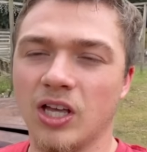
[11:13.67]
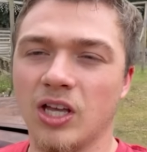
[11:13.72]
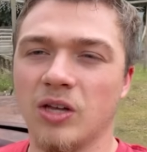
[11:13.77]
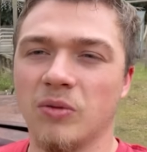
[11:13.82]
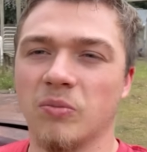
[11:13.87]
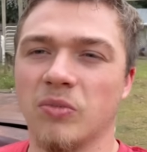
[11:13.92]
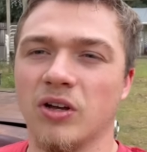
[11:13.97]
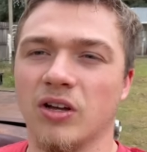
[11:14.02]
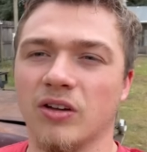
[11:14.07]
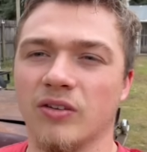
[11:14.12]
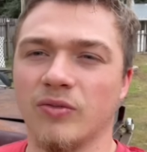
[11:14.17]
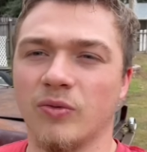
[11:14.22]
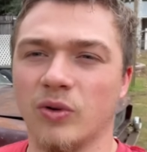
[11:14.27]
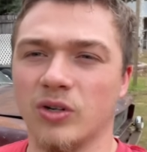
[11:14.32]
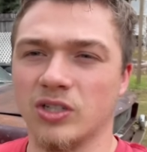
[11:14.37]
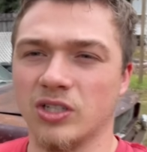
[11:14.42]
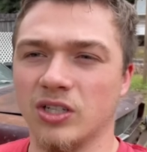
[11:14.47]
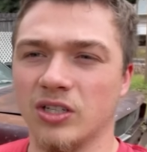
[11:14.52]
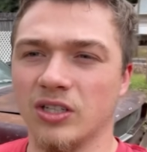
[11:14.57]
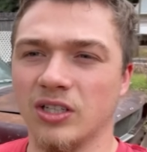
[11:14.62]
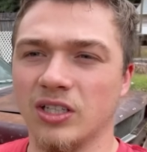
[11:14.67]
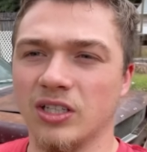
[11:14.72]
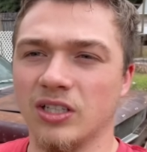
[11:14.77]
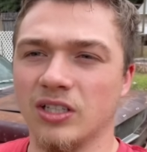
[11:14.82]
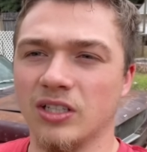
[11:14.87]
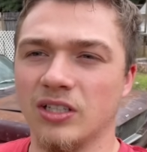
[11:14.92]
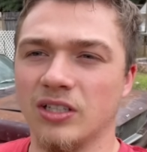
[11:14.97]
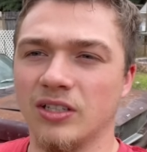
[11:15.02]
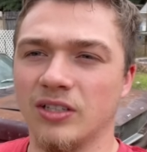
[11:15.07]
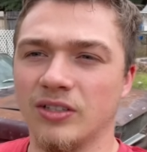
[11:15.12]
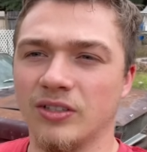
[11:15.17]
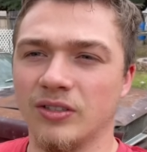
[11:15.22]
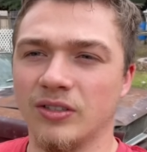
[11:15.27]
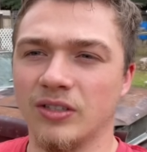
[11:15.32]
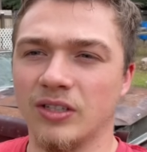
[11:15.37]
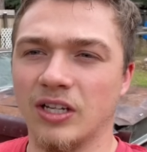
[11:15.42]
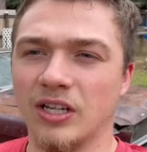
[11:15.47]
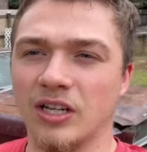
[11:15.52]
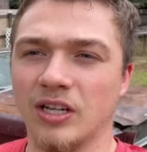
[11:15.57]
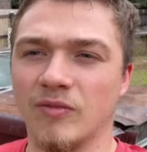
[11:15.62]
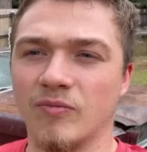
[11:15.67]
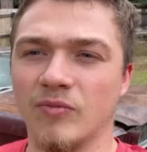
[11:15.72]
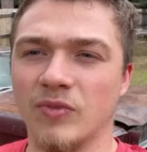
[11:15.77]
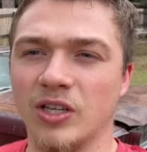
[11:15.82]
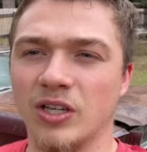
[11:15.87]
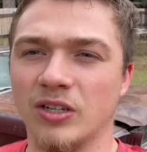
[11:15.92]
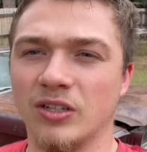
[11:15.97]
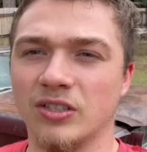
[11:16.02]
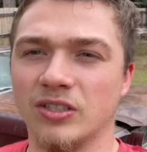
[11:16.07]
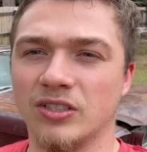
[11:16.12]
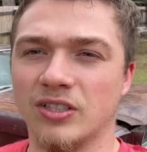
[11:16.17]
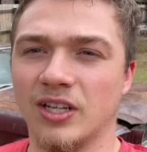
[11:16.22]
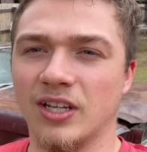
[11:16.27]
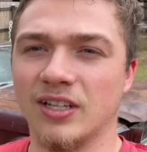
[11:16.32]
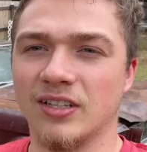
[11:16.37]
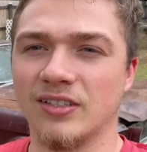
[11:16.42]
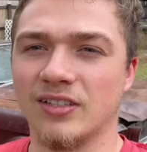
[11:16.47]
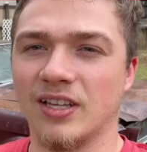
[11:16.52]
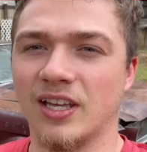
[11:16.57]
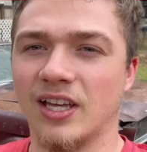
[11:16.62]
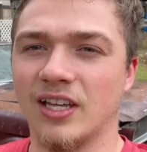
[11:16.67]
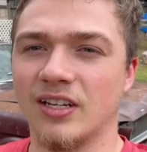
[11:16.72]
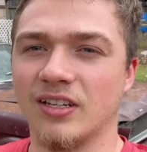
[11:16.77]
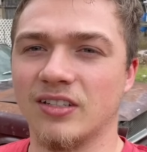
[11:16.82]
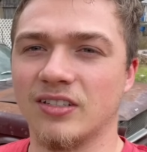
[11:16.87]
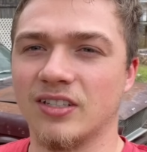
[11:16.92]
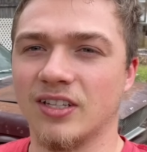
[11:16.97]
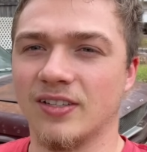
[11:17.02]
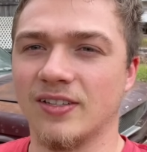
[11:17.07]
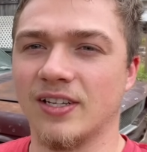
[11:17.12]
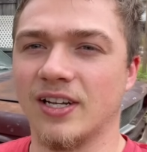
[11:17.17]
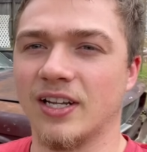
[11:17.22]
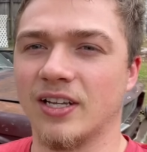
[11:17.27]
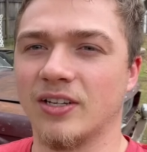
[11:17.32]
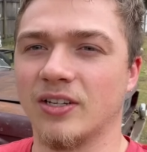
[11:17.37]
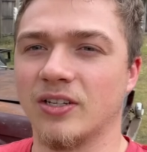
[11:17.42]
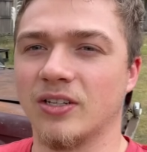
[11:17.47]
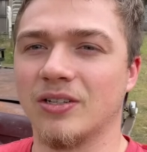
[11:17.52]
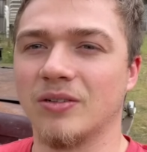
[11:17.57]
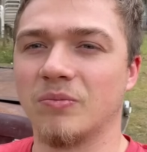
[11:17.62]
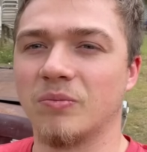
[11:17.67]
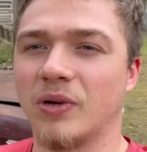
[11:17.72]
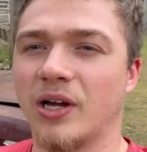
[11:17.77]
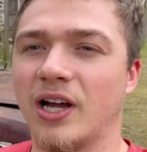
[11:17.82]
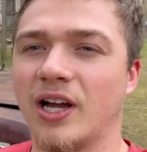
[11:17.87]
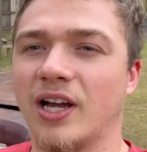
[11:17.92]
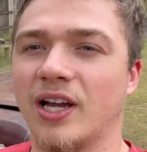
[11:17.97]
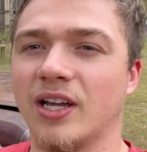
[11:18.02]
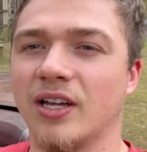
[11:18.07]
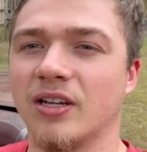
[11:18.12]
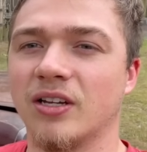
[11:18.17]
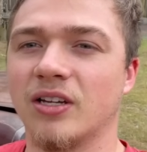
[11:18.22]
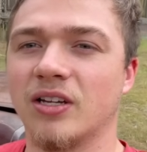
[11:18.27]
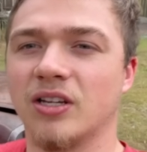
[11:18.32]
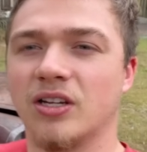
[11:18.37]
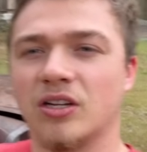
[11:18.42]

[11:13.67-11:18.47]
but fortunately, he understands that, and said that I could buy